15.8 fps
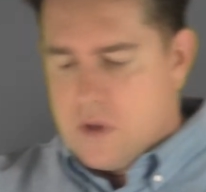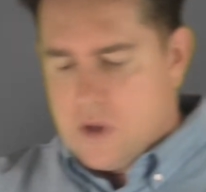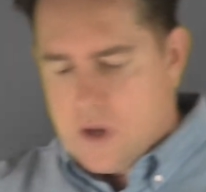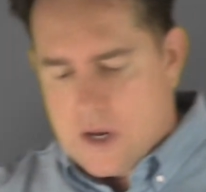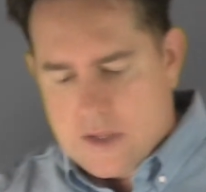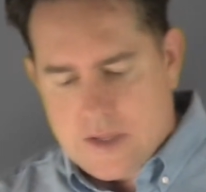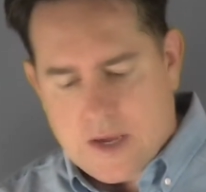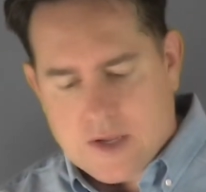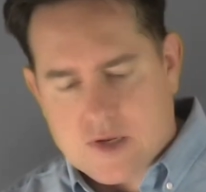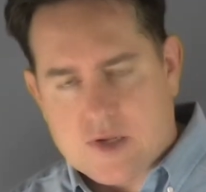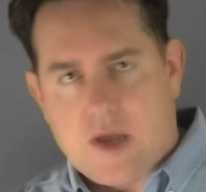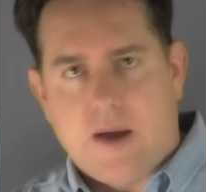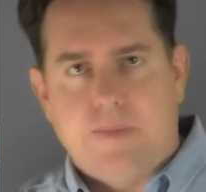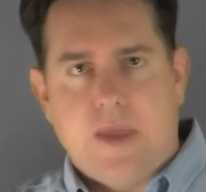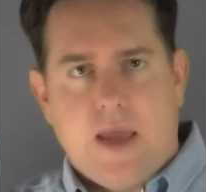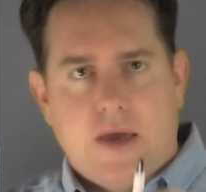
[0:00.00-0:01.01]
a
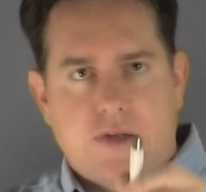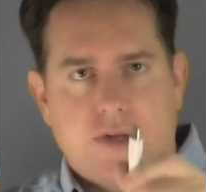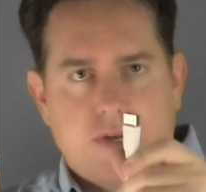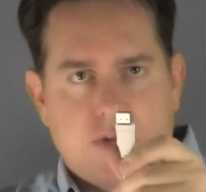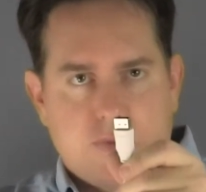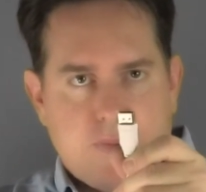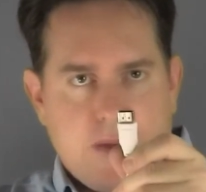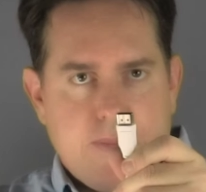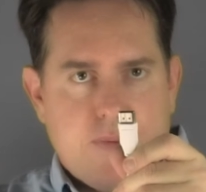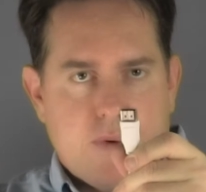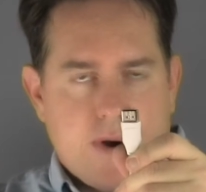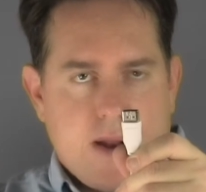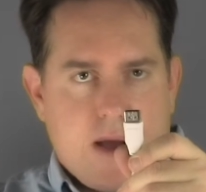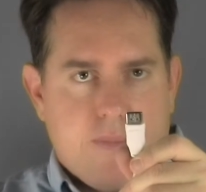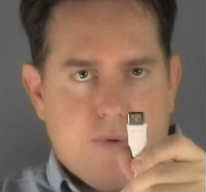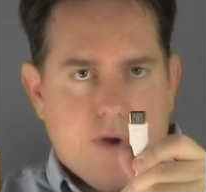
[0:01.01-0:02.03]
desktop that has a DisplayPort
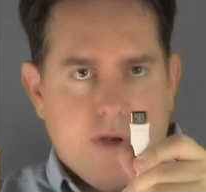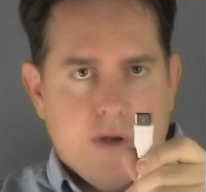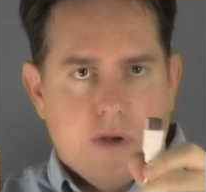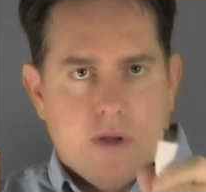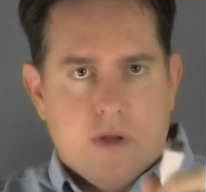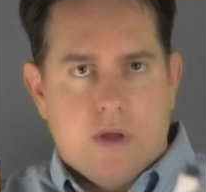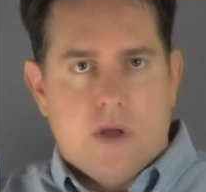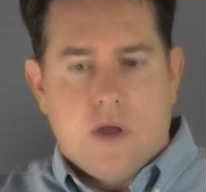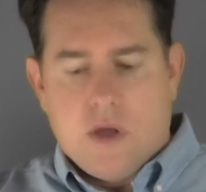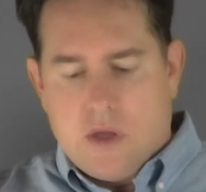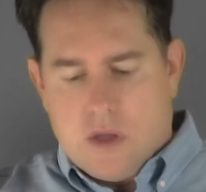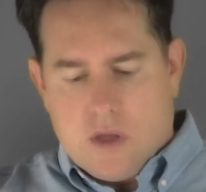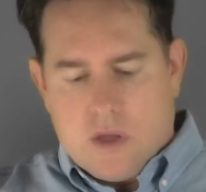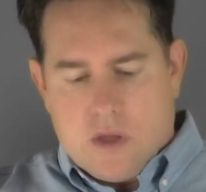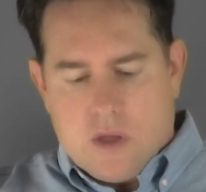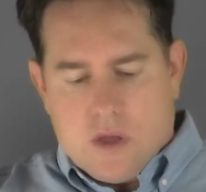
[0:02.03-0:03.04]
output,
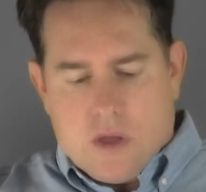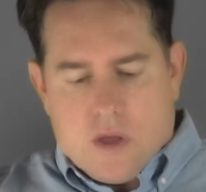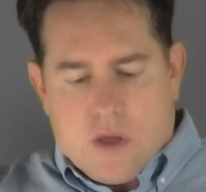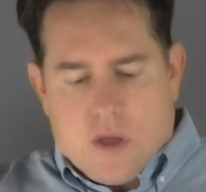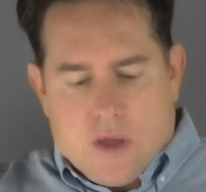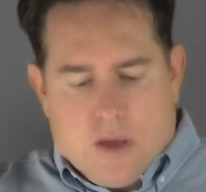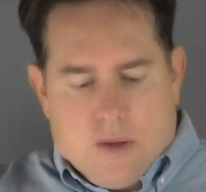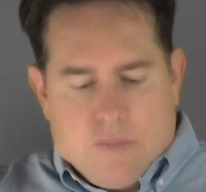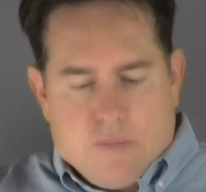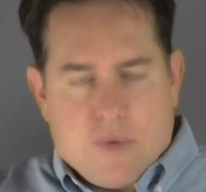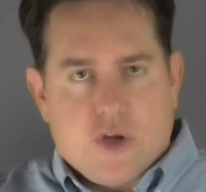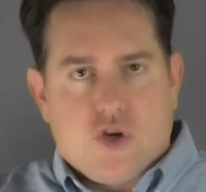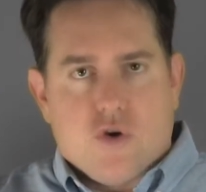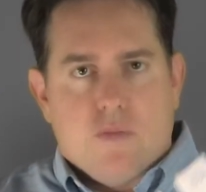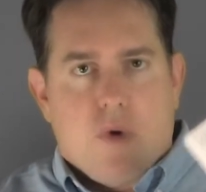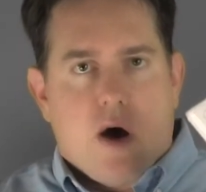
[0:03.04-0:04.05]

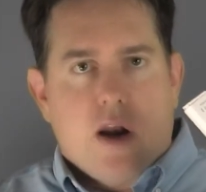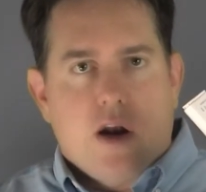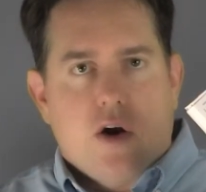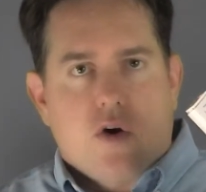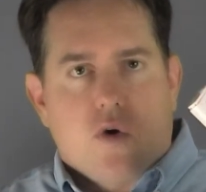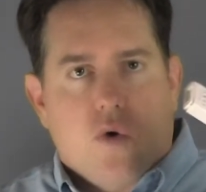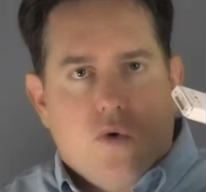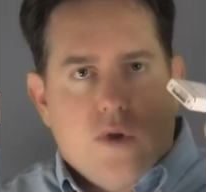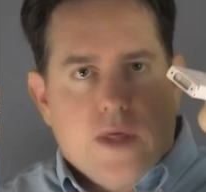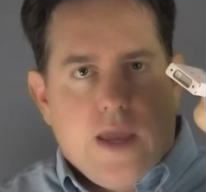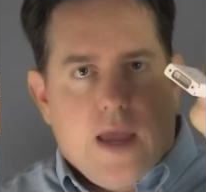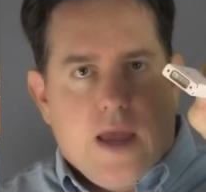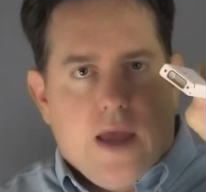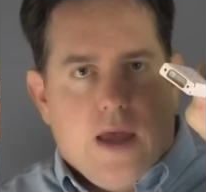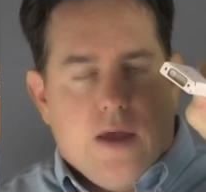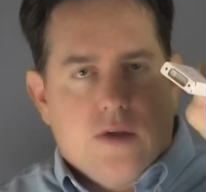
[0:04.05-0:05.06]
but your monitor only
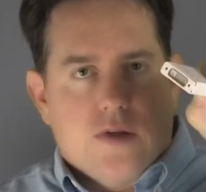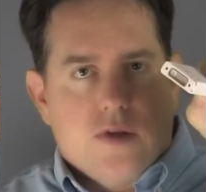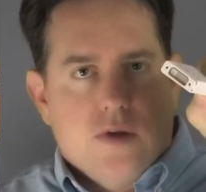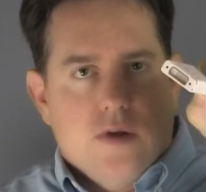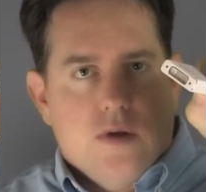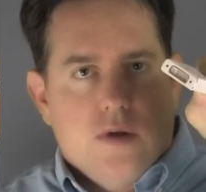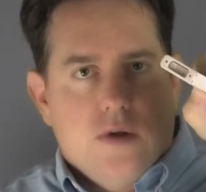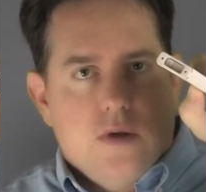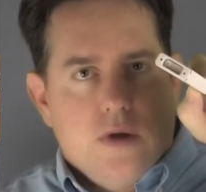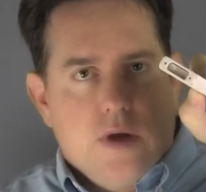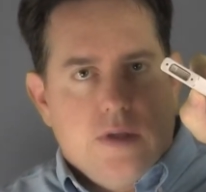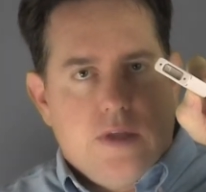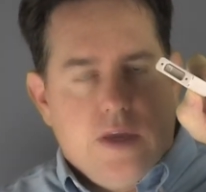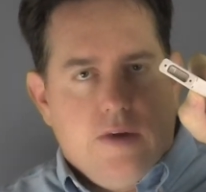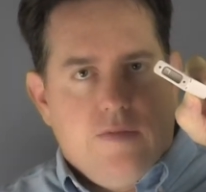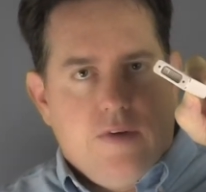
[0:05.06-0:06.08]
has a
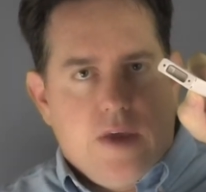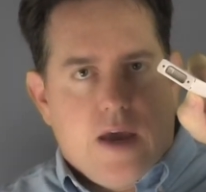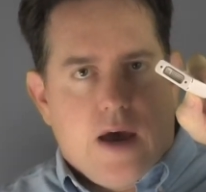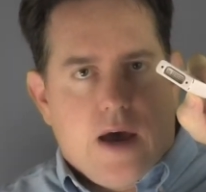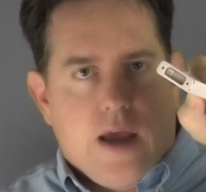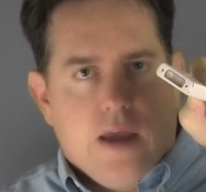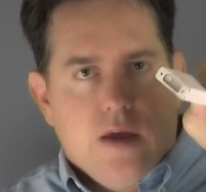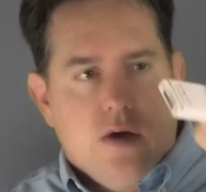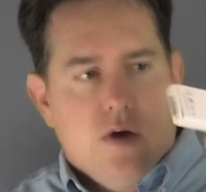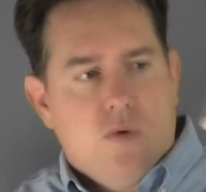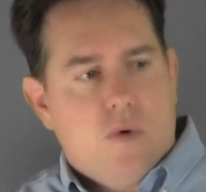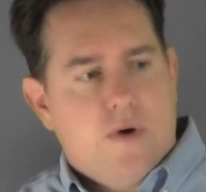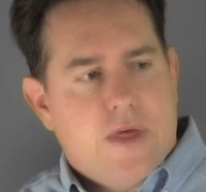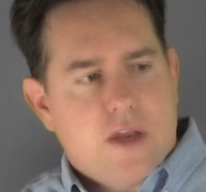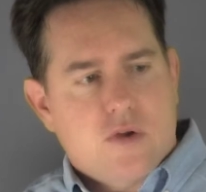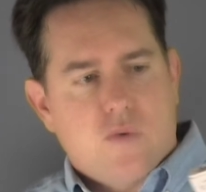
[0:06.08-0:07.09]
DVI?
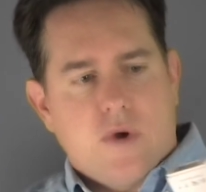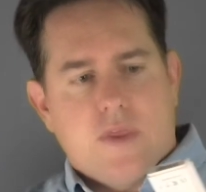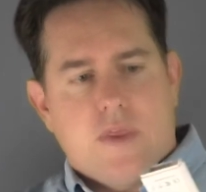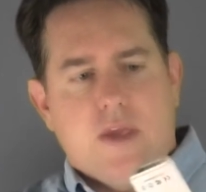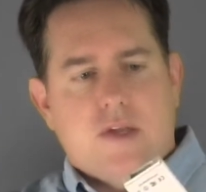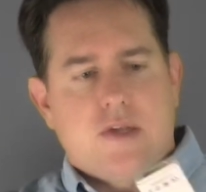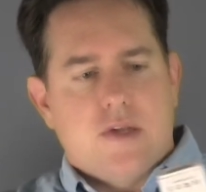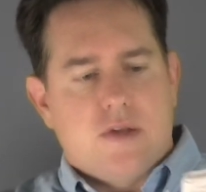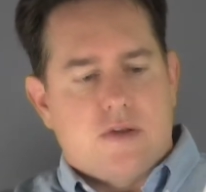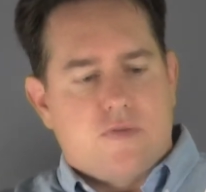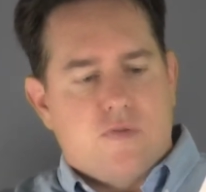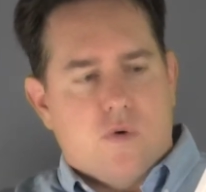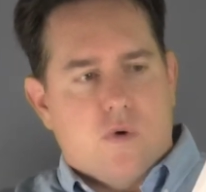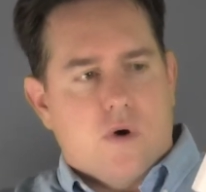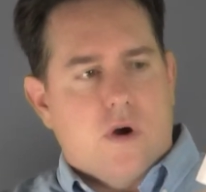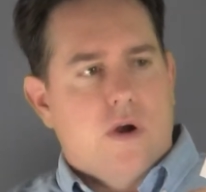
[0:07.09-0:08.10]
Well, that's what this is
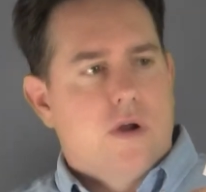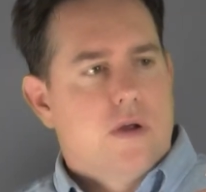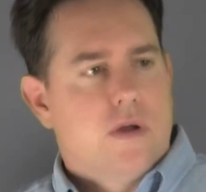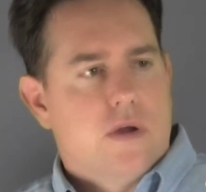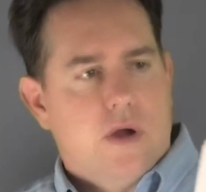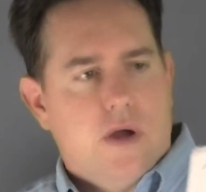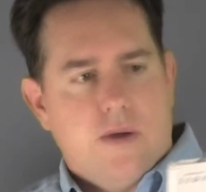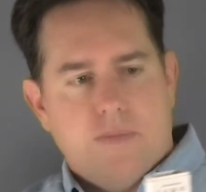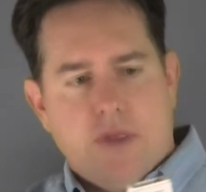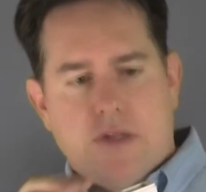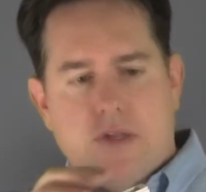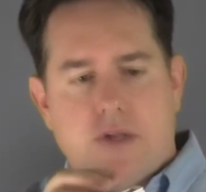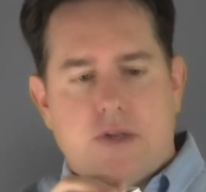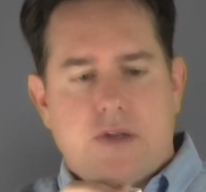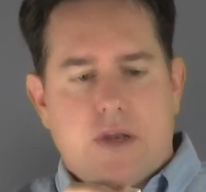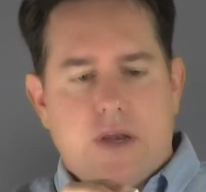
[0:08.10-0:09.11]
for. This
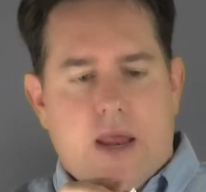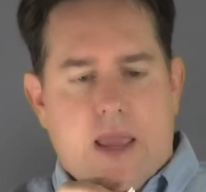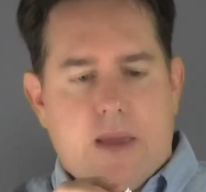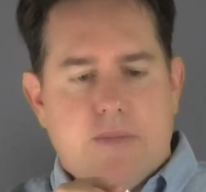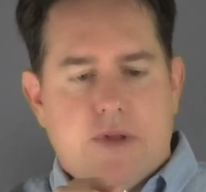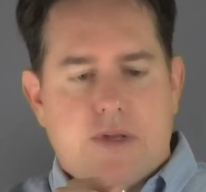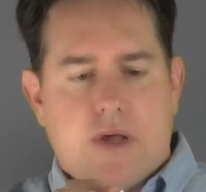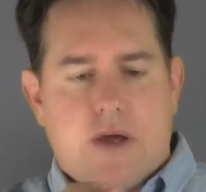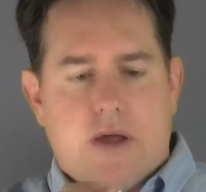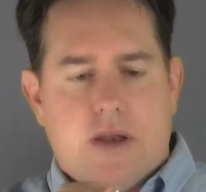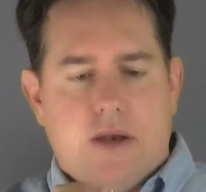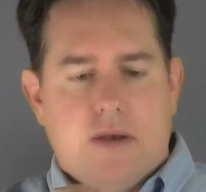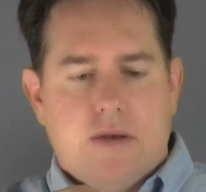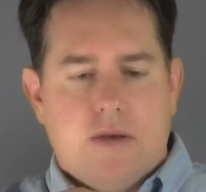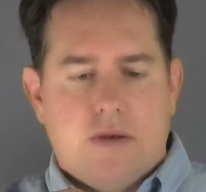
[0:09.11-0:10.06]
is an Amazon